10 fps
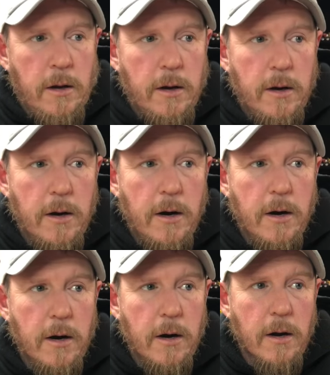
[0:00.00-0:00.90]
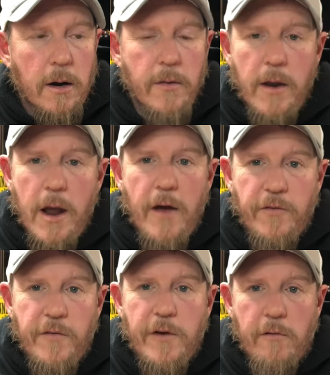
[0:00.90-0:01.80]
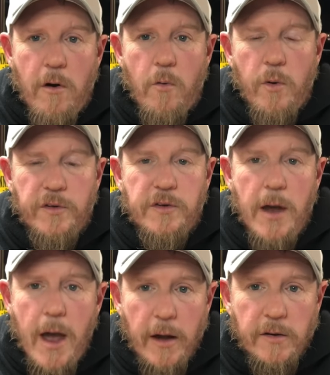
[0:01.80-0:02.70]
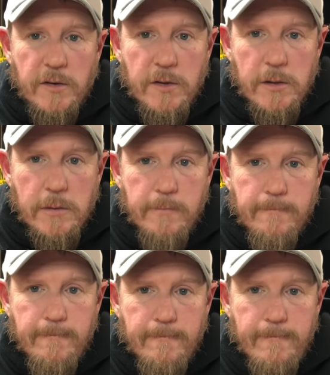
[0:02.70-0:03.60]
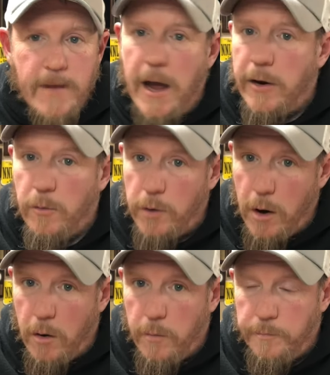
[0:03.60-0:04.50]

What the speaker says: And then I have to figure out what's next. I don't know.